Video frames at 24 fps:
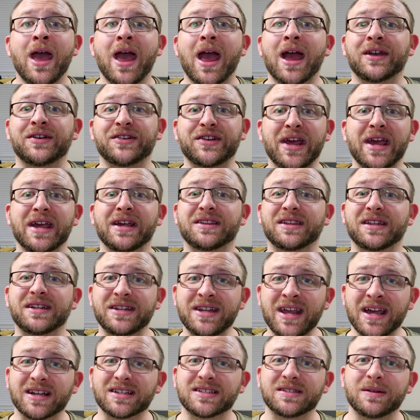and take the
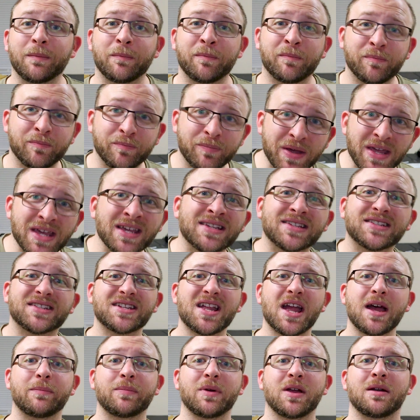next big
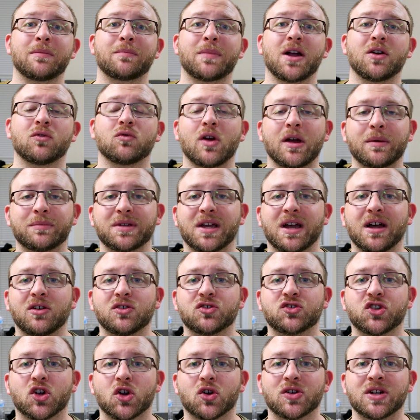step in my
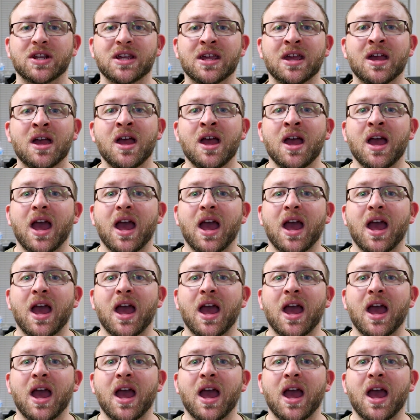reptile journey